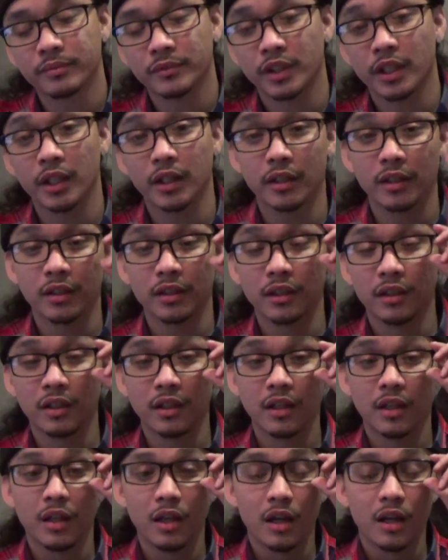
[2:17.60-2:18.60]
yeah.
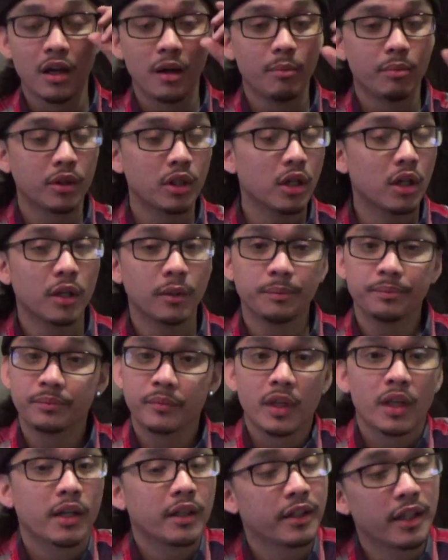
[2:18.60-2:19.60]
But
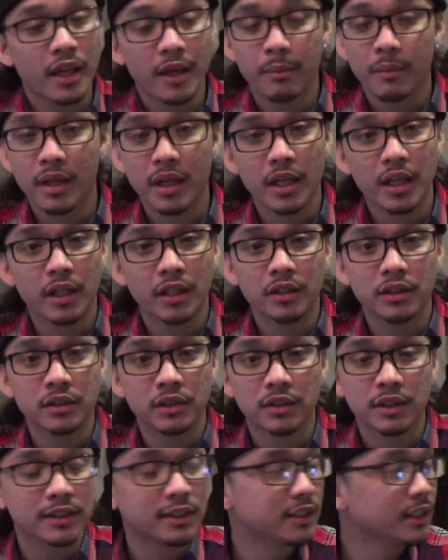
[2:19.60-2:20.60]
yeah, man,
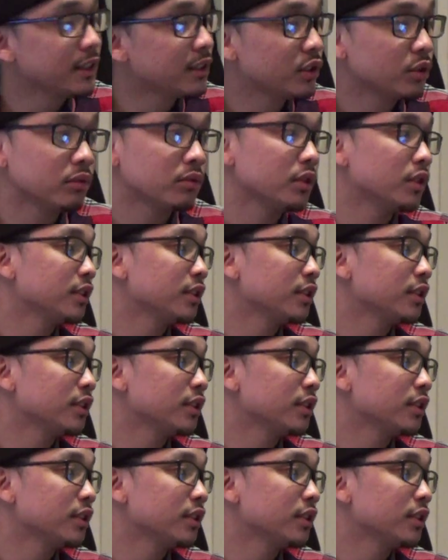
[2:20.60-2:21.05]
let's get to it,